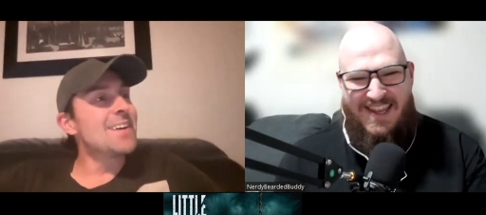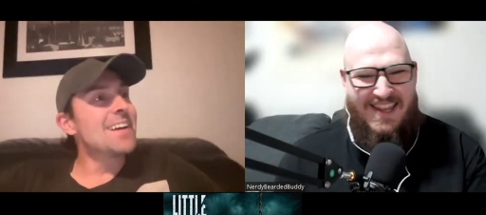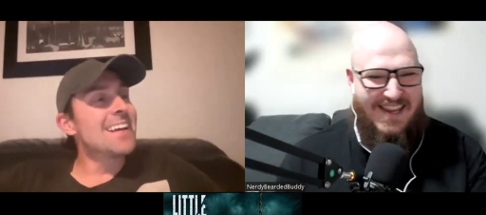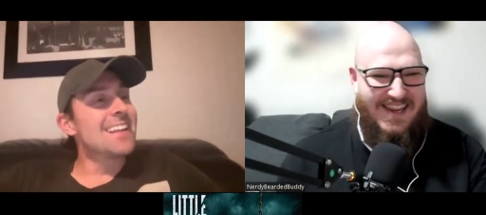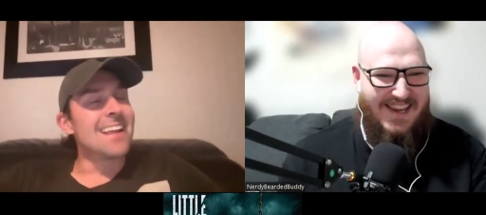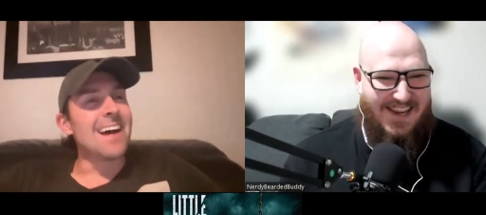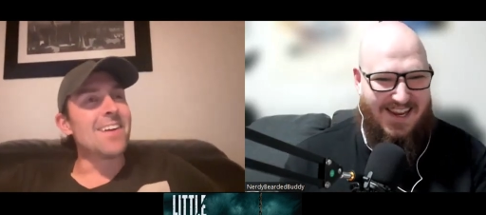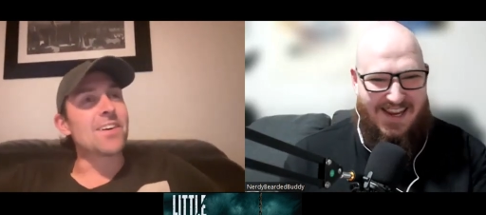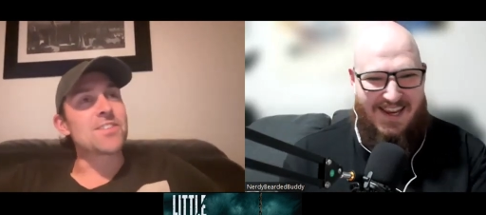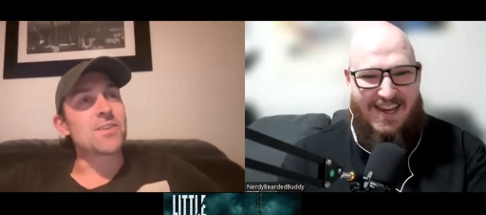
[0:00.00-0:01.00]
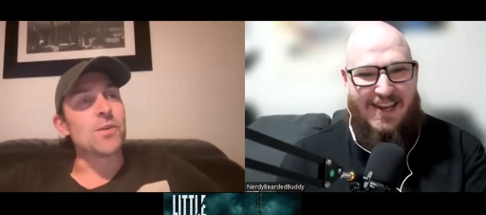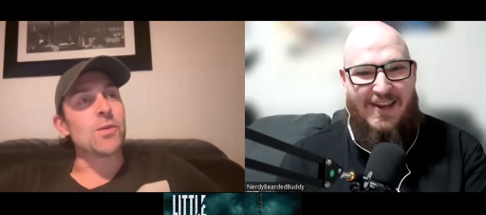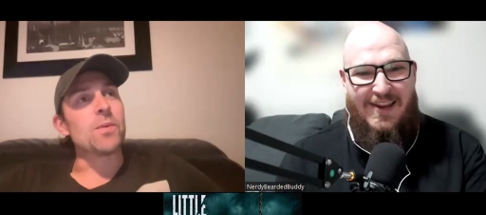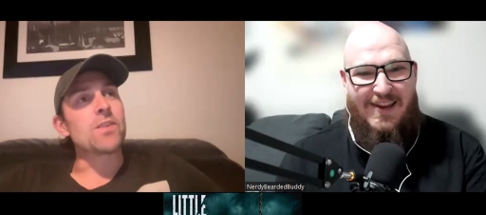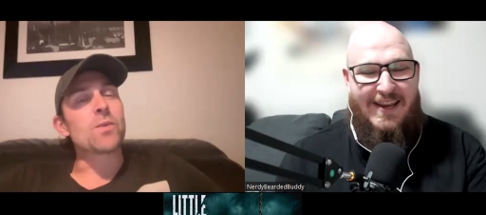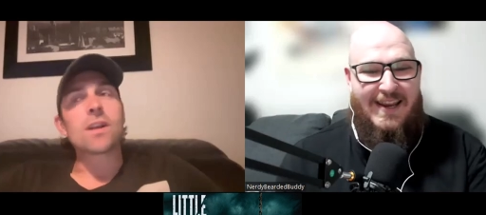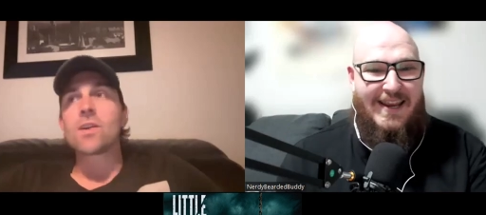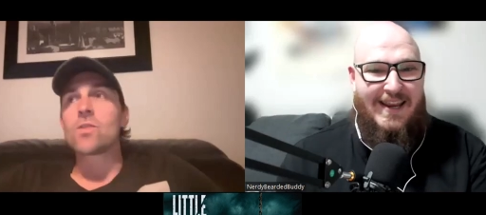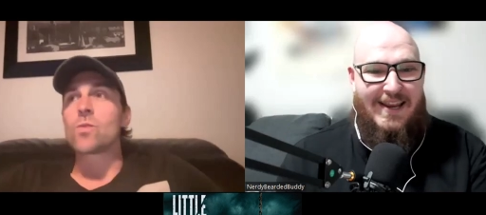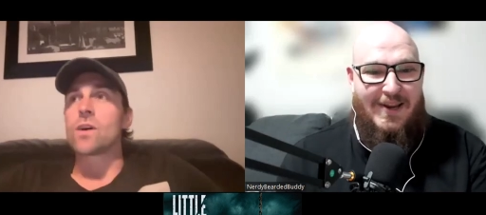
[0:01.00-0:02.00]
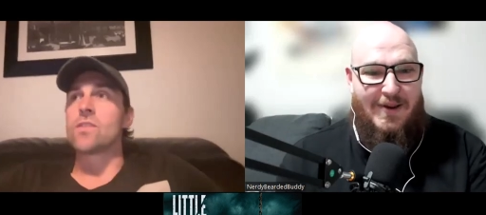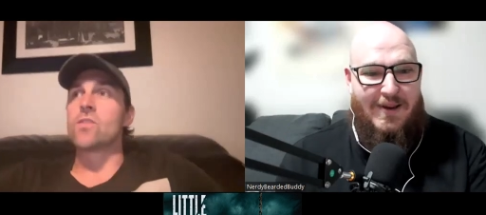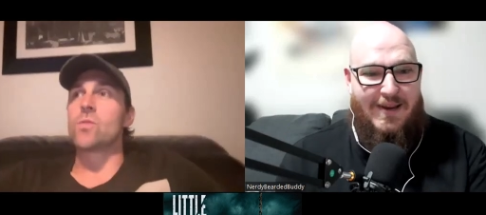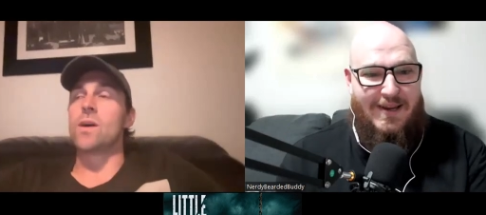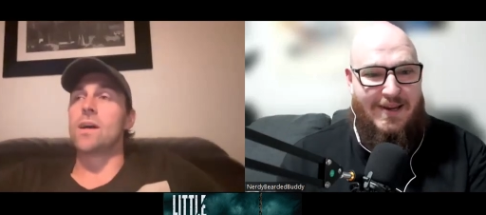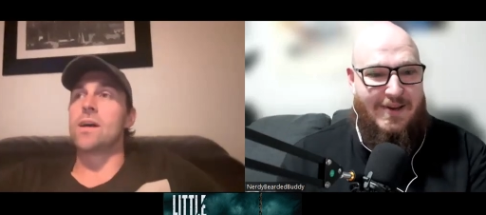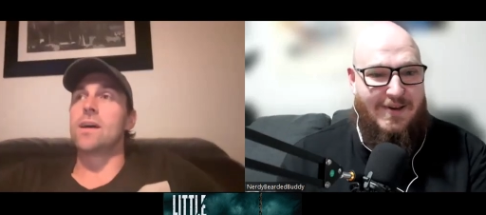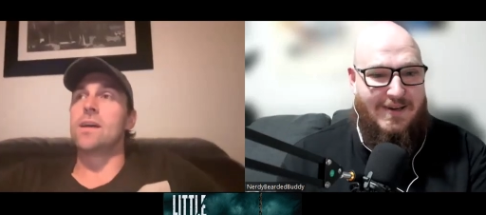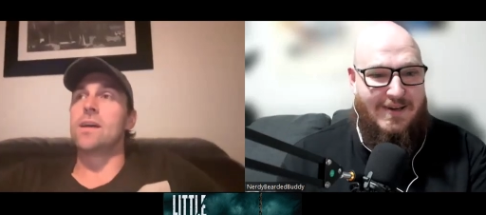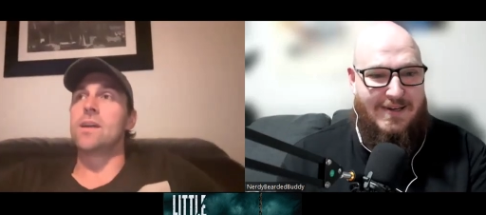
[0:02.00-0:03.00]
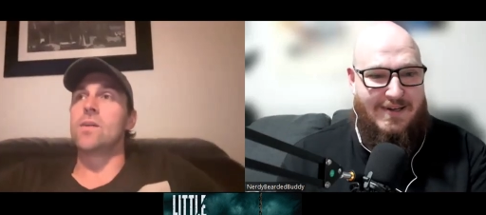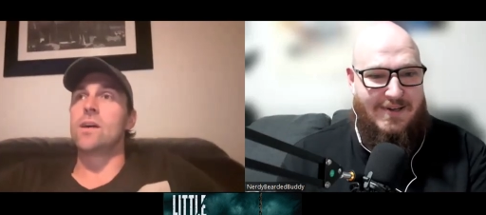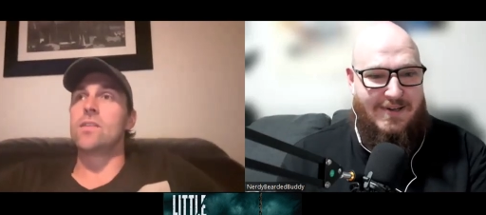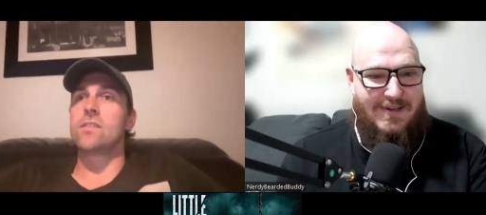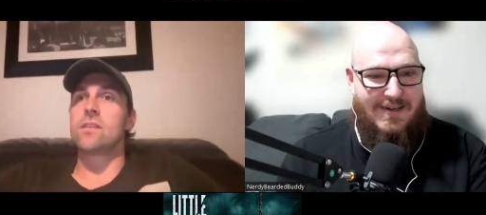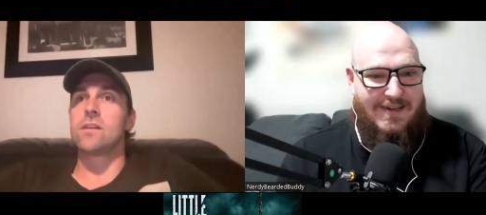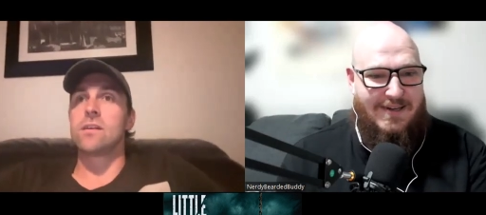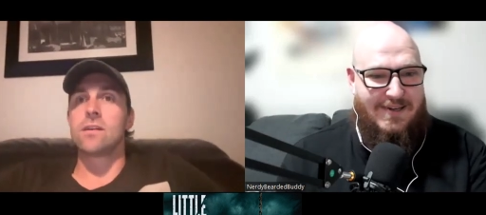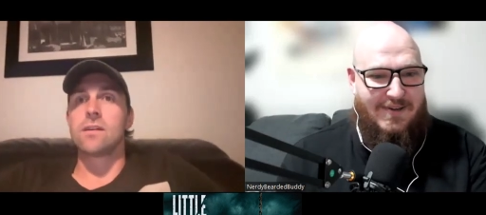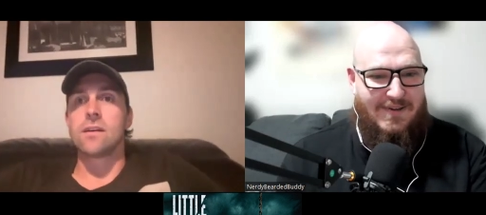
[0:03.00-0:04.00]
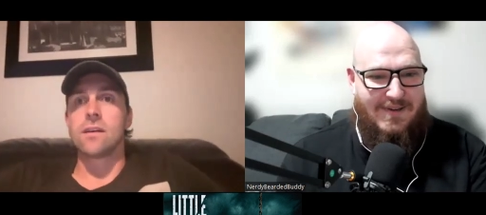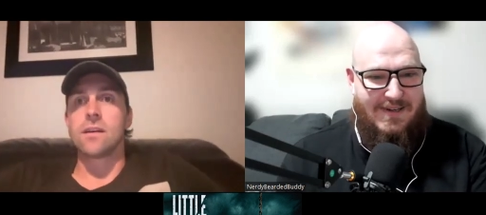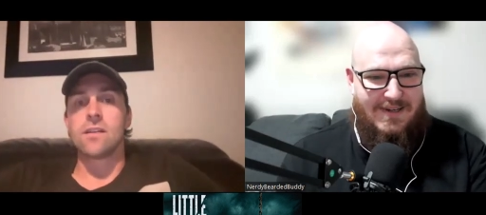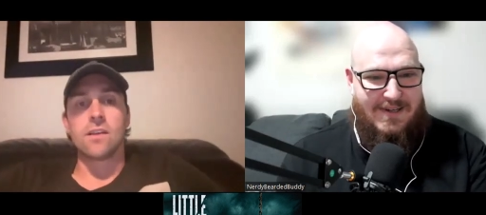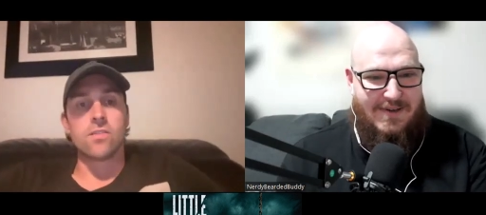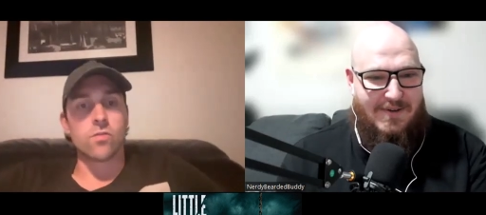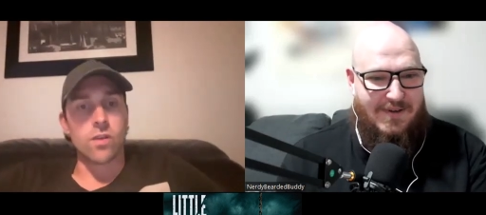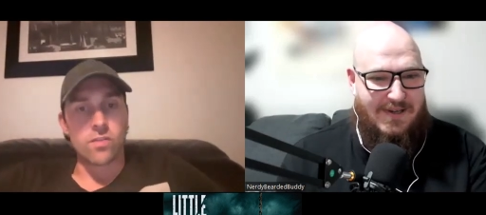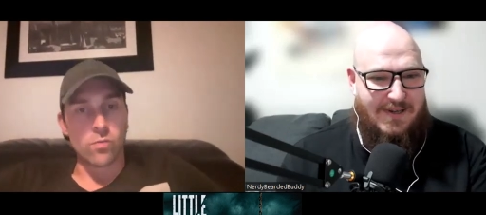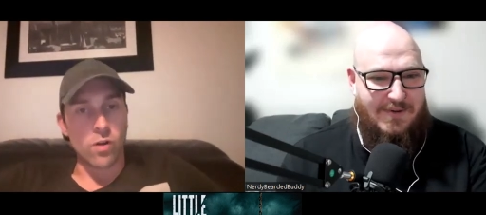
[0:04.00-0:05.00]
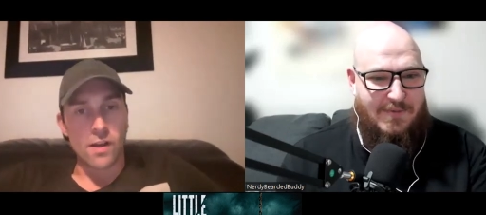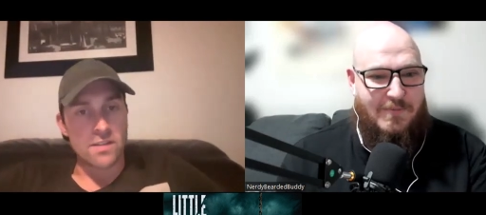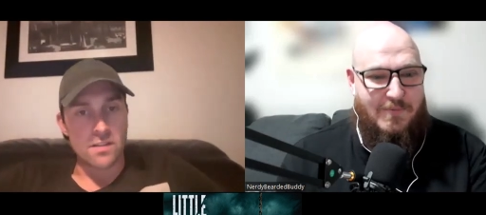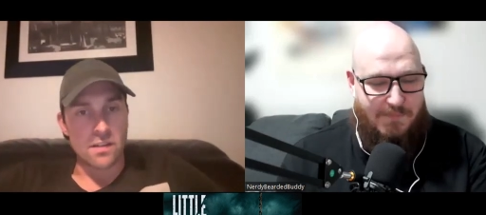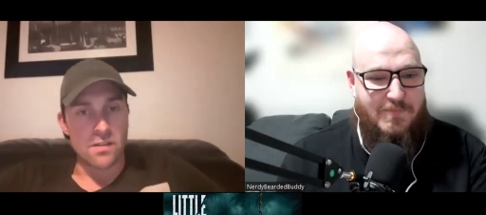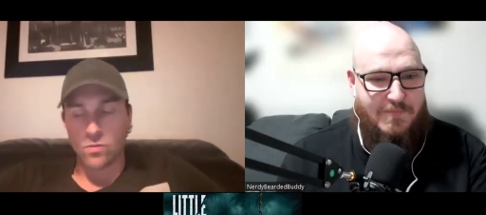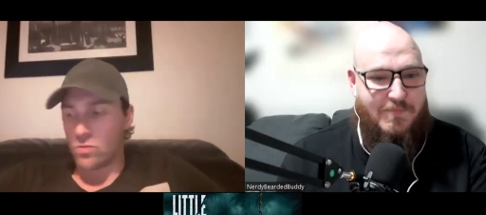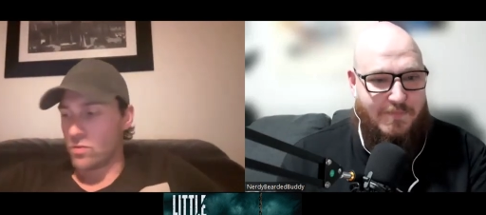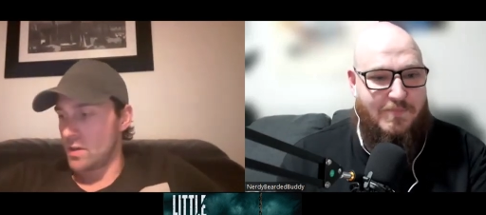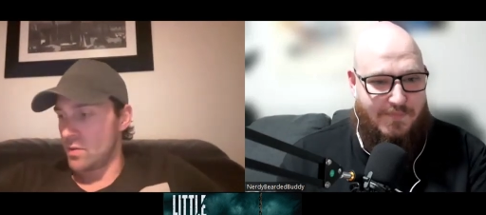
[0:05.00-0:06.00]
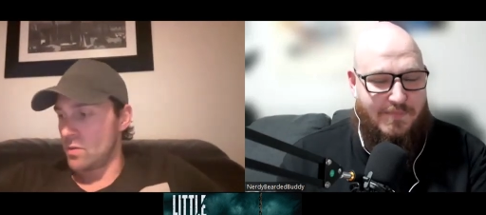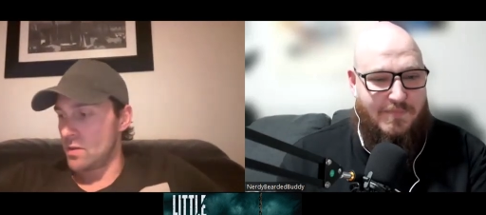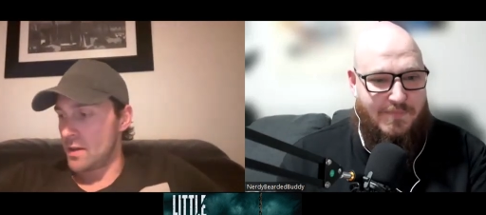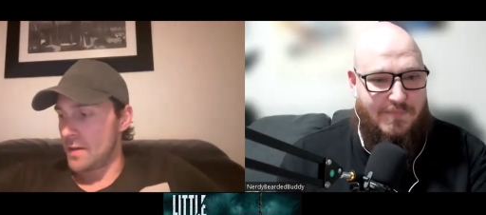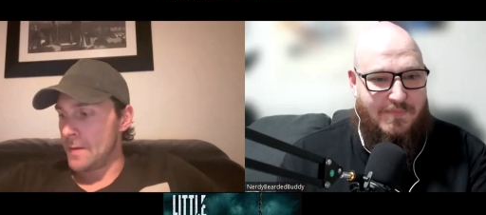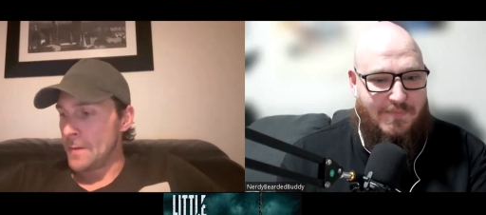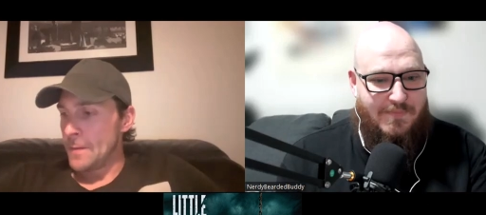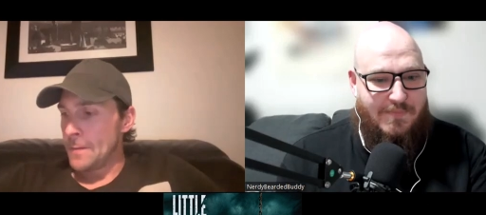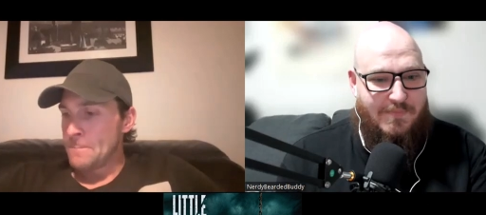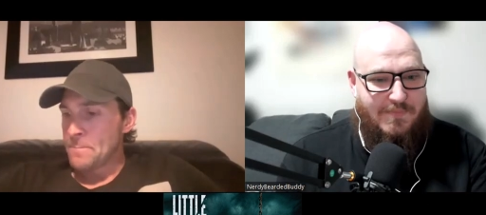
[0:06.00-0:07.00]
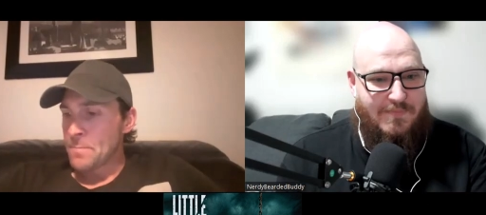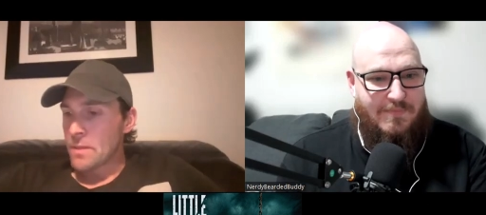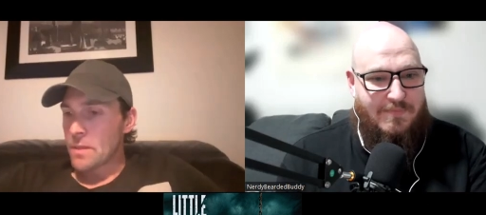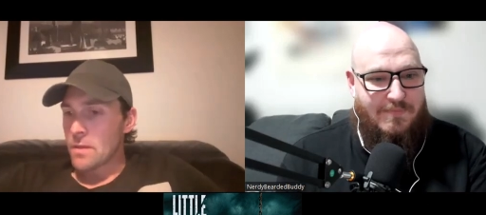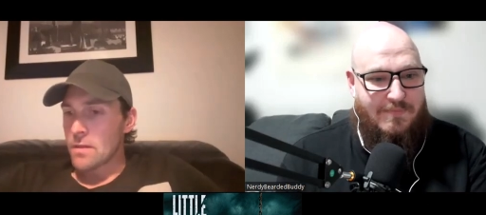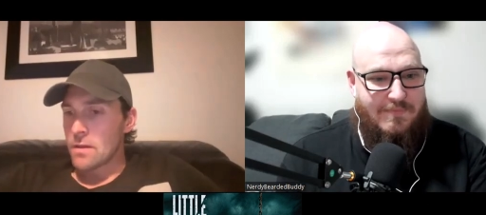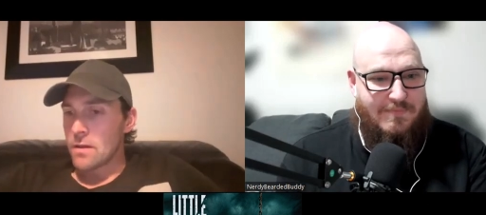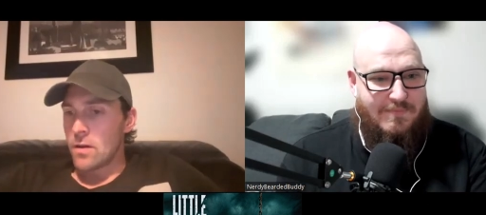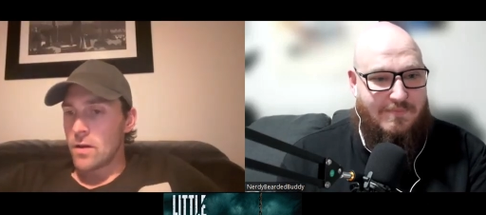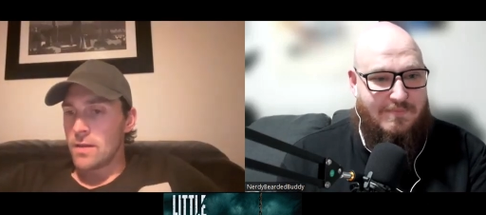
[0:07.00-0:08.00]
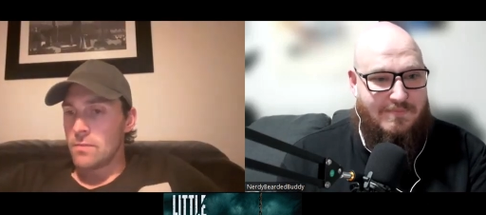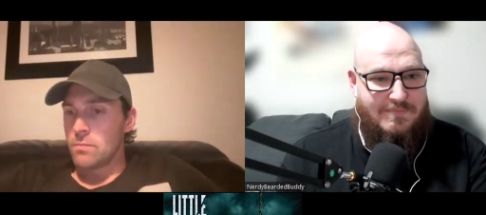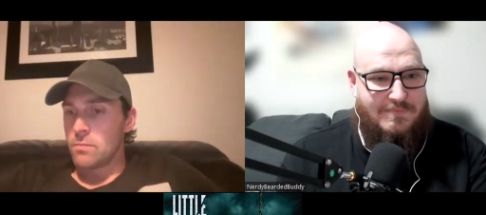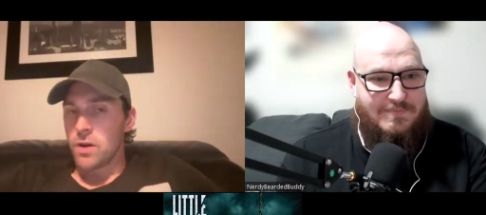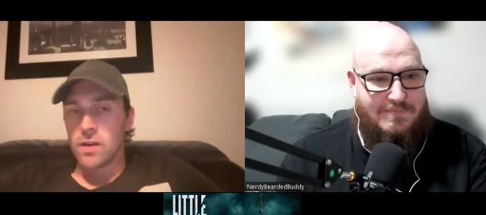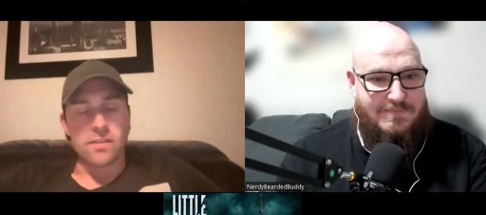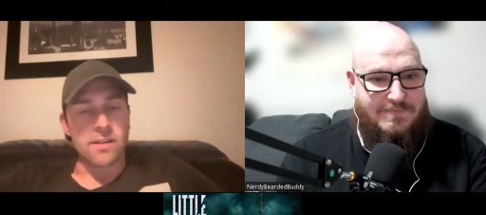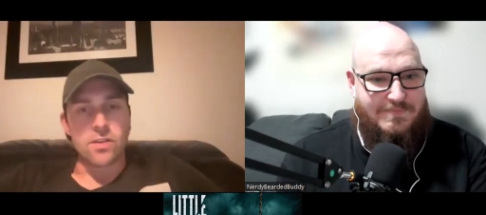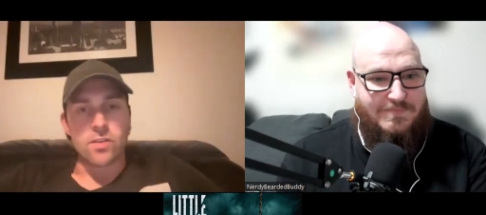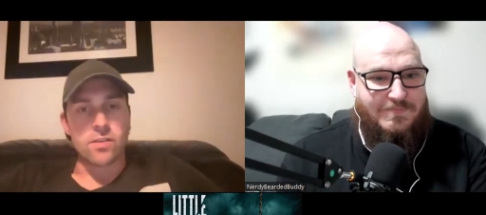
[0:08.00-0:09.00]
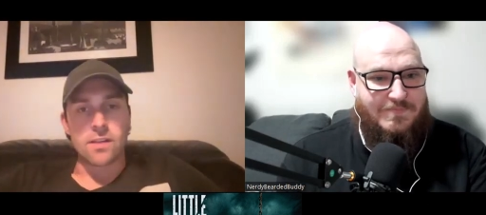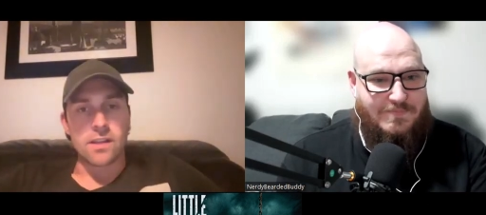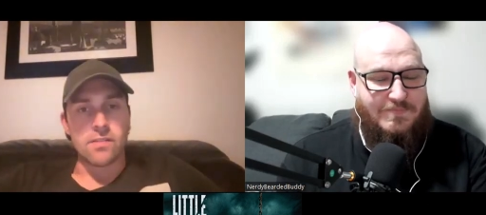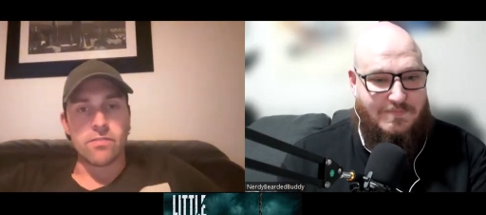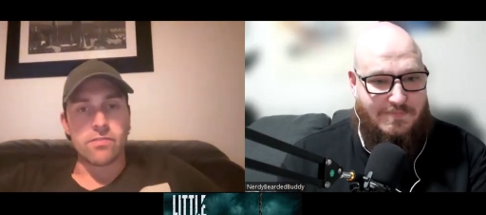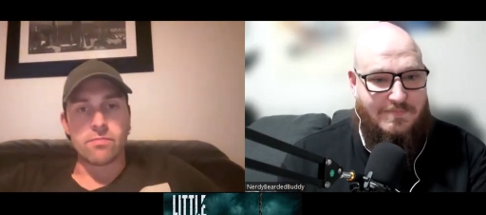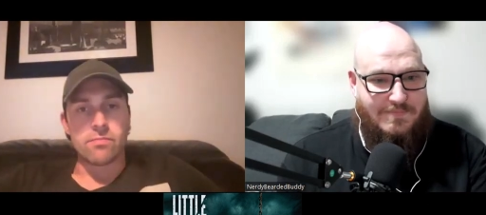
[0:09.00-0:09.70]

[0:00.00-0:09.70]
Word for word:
Speaker 1: no, not at all. But it's one of those ones where you know, as a as a as a writer, or you know, like I personally couldn't give